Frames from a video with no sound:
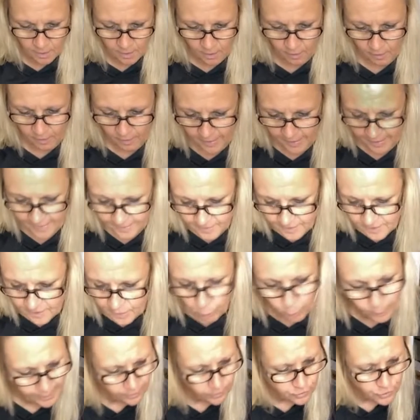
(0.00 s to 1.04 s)
All right, so
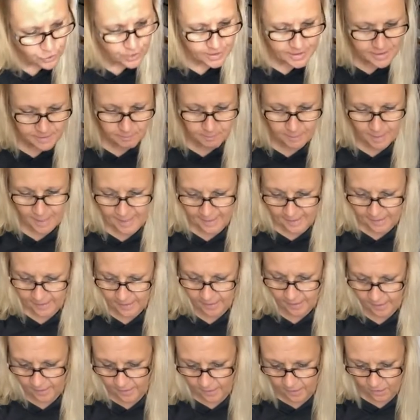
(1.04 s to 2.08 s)
we are just
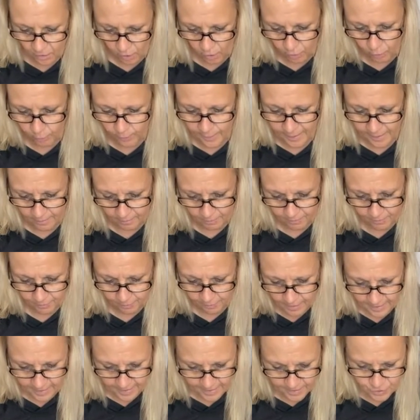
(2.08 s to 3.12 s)
making a wreath,
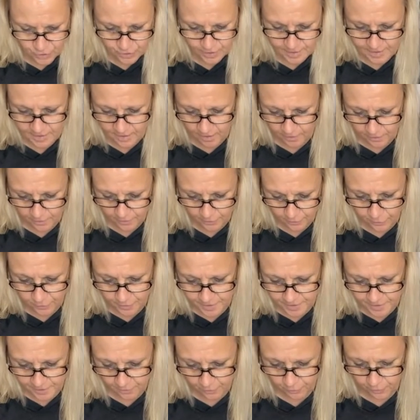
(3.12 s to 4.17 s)
okay? Just a little
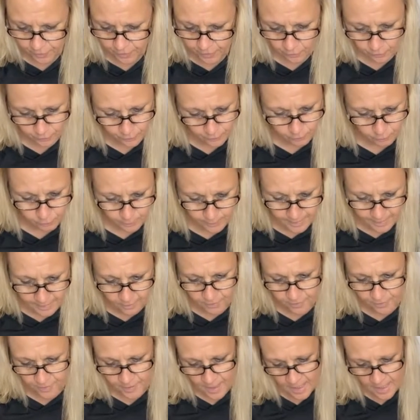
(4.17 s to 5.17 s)
circular wreath.